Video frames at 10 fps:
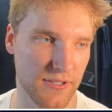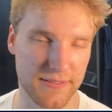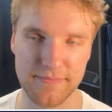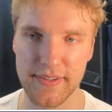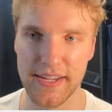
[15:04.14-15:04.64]

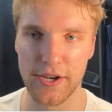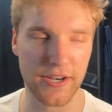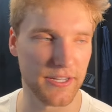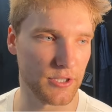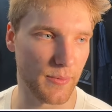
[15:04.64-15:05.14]
and you
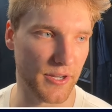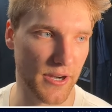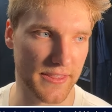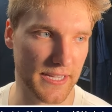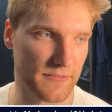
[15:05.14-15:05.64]
know, he does so many
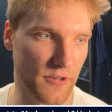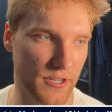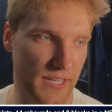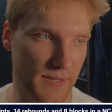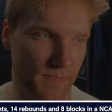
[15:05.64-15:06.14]
great things for
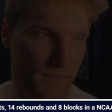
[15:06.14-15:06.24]
our team.